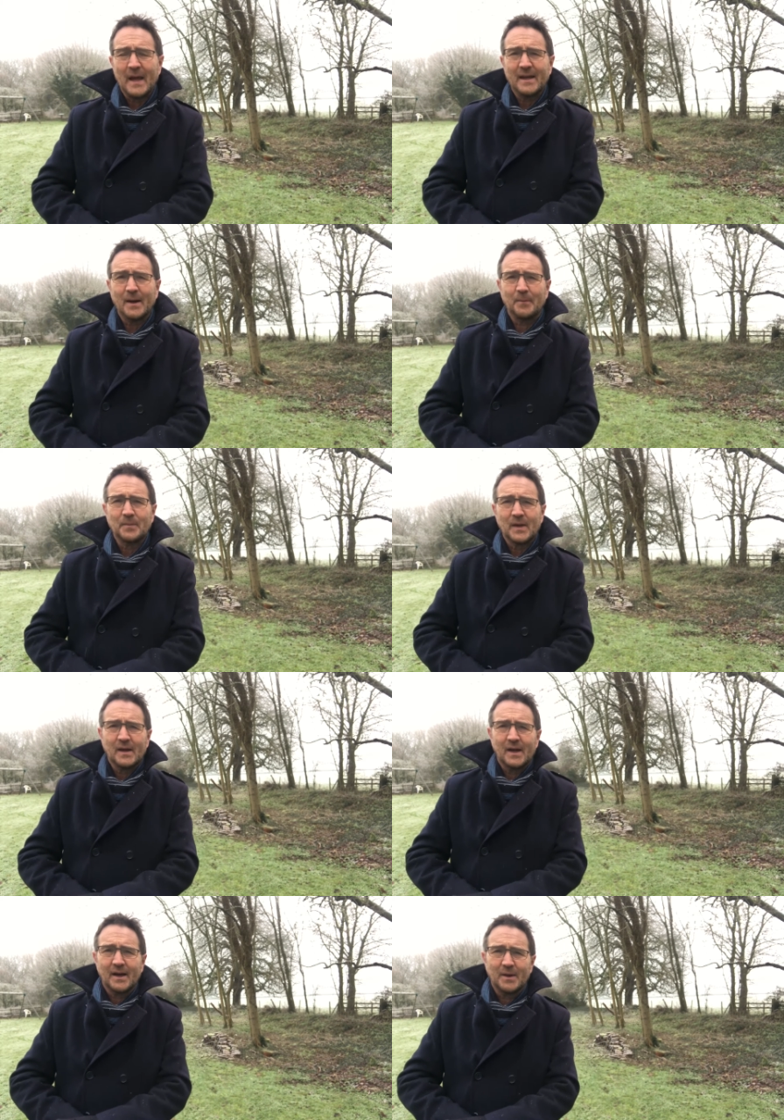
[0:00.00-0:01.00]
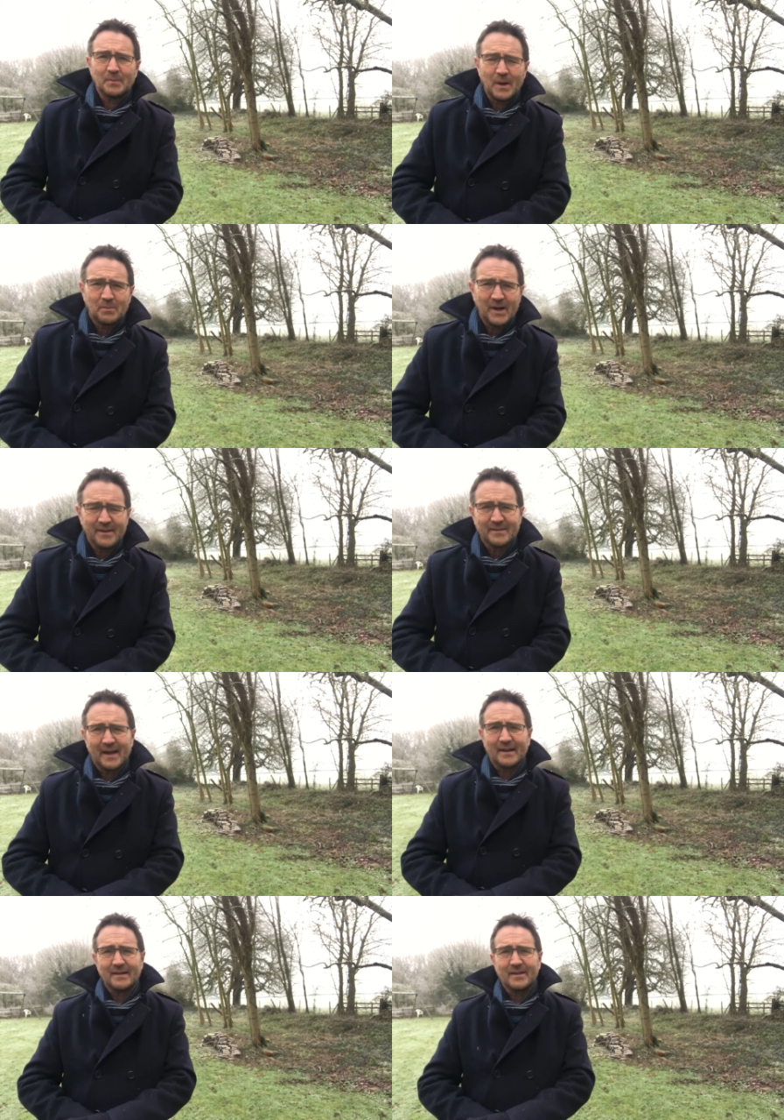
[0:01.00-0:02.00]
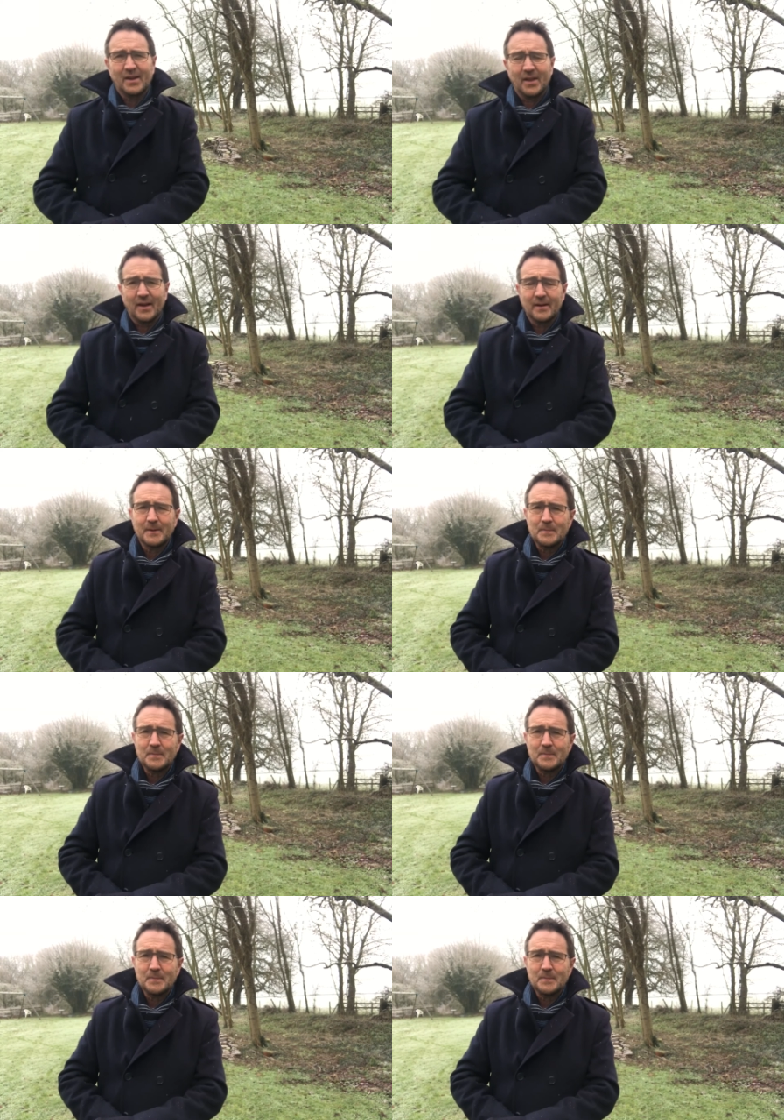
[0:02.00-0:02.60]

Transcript: Yep, uh, my brain's addled, I think.